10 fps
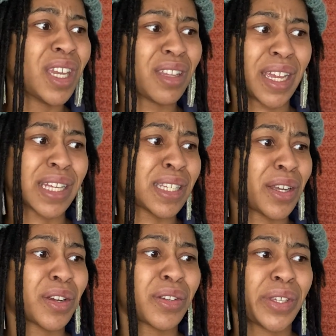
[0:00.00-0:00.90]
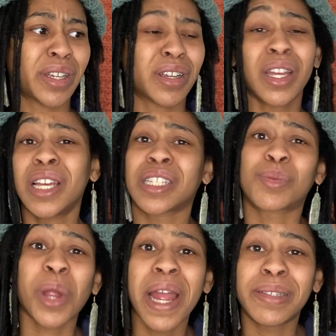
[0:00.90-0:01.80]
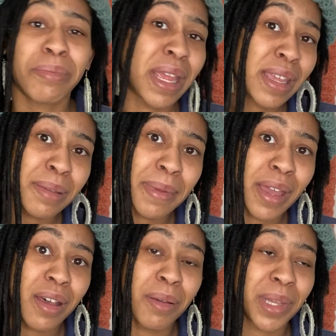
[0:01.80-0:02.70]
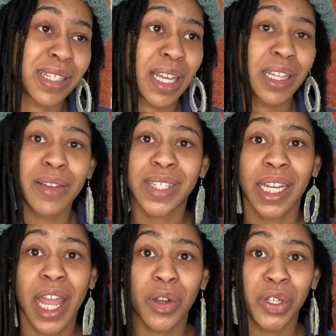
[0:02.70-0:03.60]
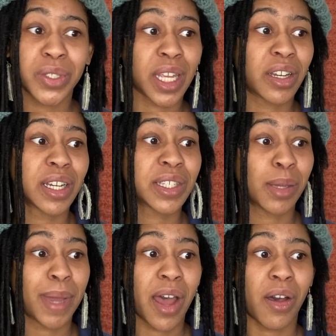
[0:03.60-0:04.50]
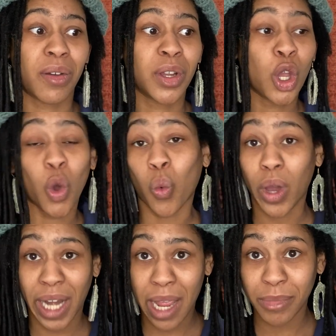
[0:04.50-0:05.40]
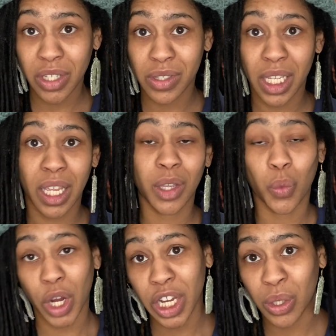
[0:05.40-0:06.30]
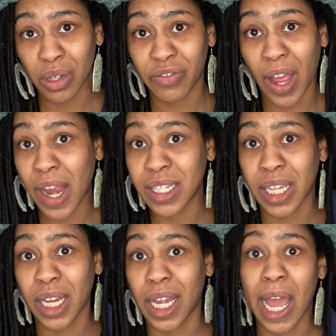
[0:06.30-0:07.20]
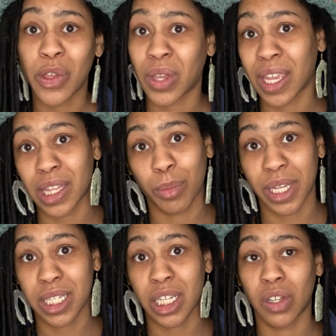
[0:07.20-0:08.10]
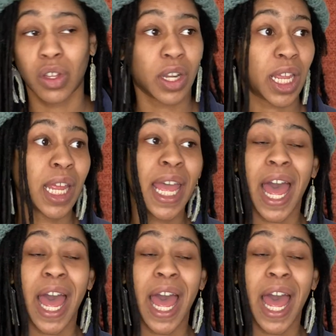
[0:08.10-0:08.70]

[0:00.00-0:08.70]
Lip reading: Like I said earlier, subscribe to my email because I love sending out newsletters about what I'm using, where you can find it, and how you can get the best deal on it.